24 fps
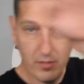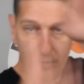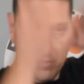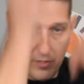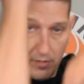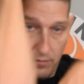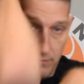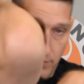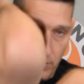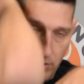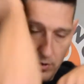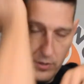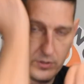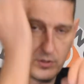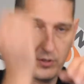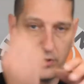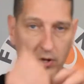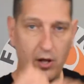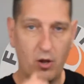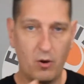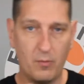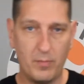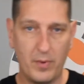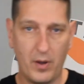the vertical
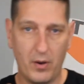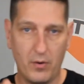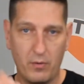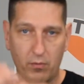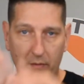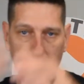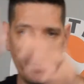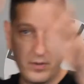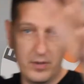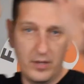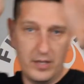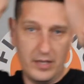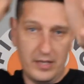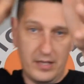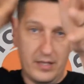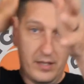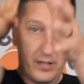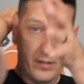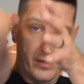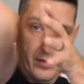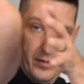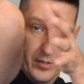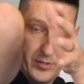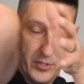elbow,
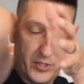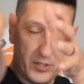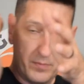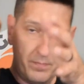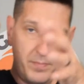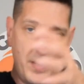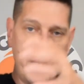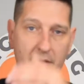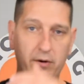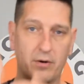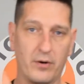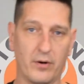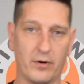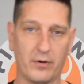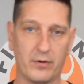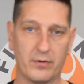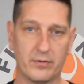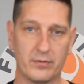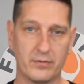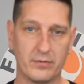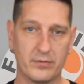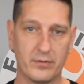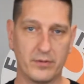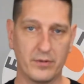the spear,
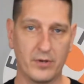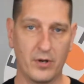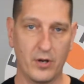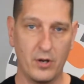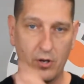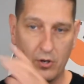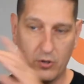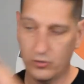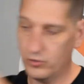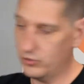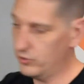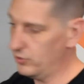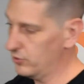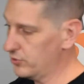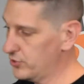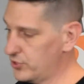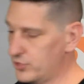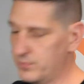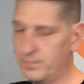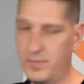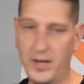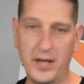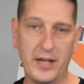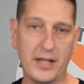your
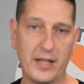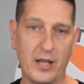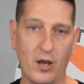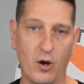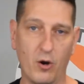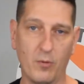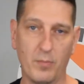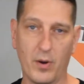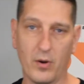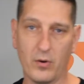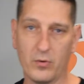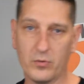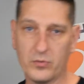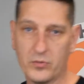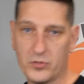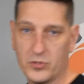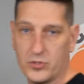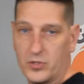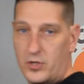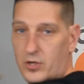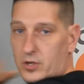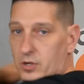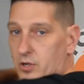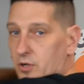spinning
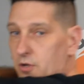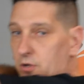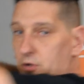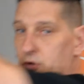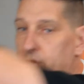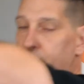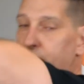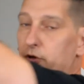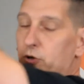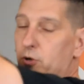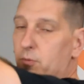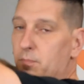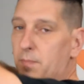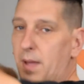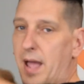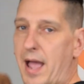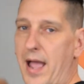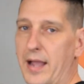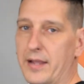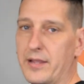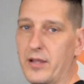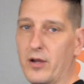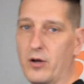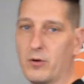elbows, your
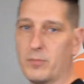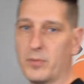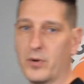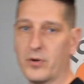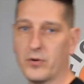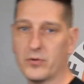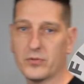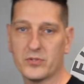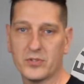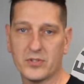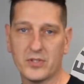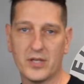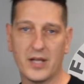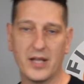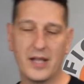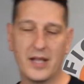back elbows,